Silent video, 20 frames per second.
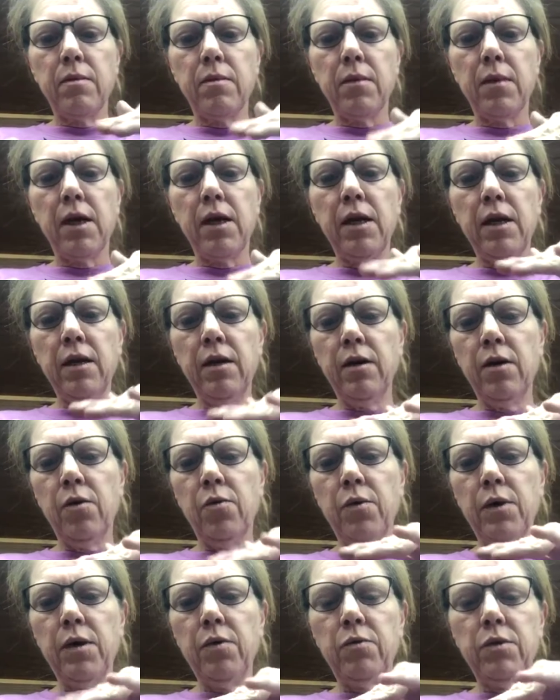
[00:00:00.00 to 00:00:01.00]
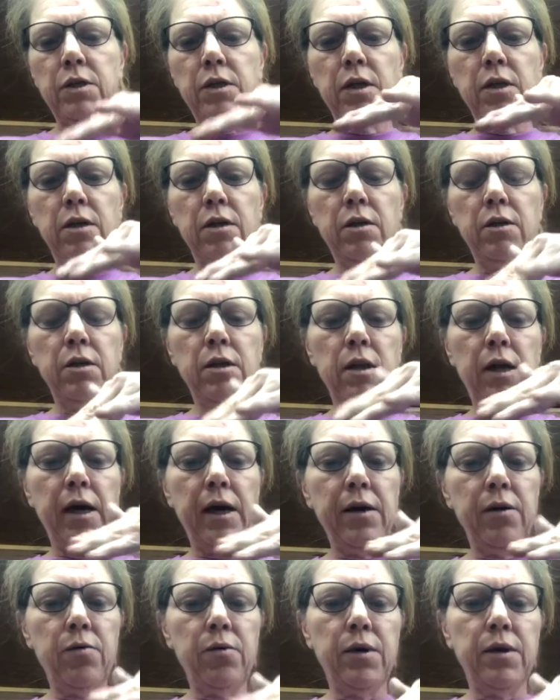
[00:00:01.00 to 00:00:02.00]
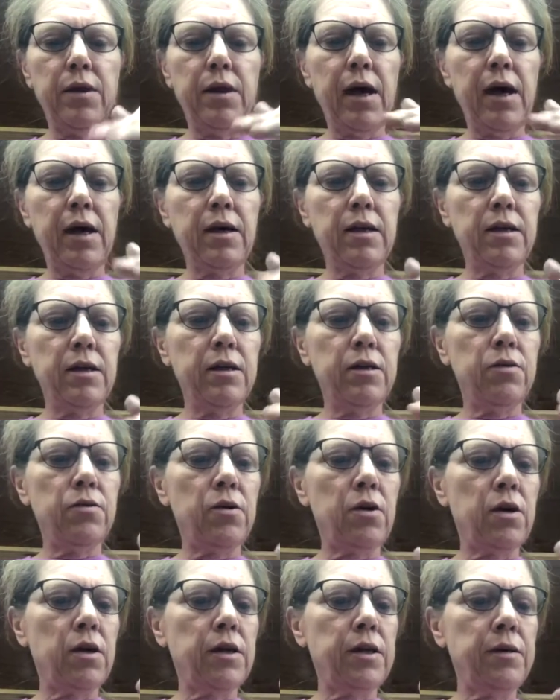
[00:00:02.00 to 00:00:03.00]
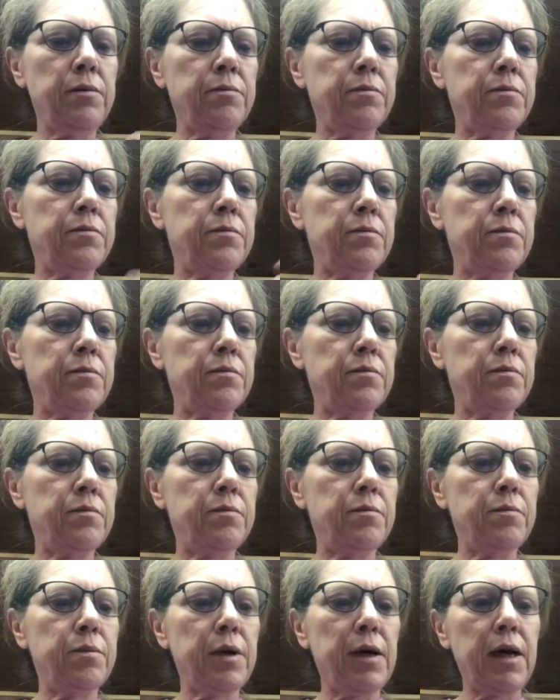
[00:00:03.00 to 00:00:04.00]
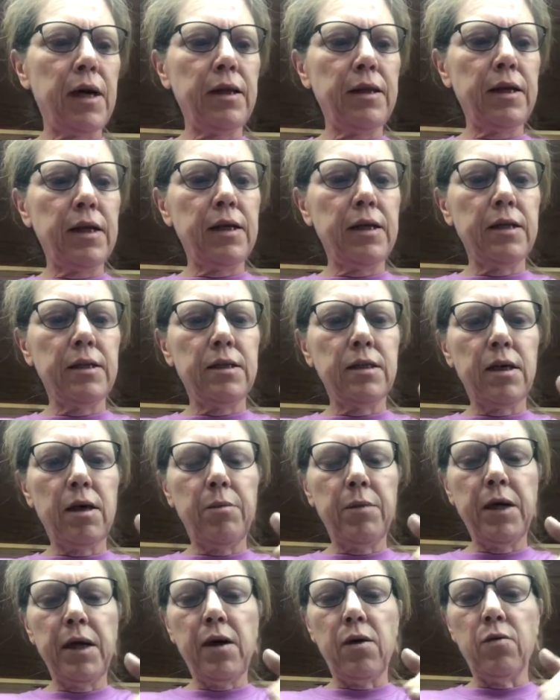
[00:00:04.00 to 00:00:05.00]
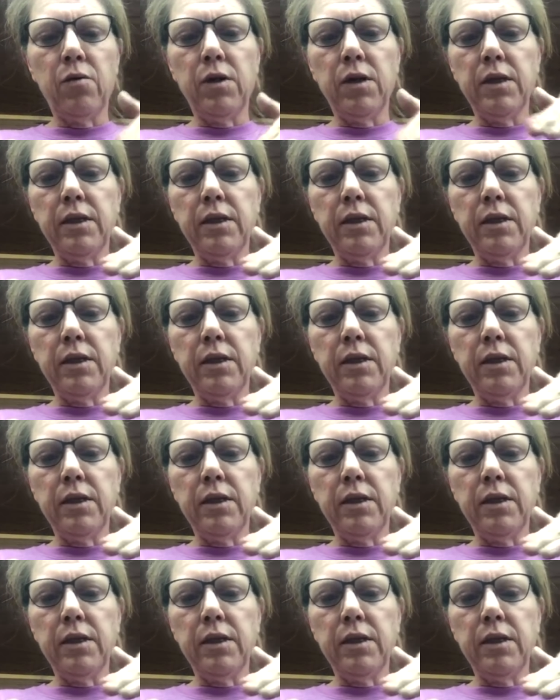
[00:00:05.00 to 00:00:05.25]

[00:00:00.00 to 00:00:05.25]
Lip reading: I didn't know what it was going to look like with that glitter on it, but I think it's coming out really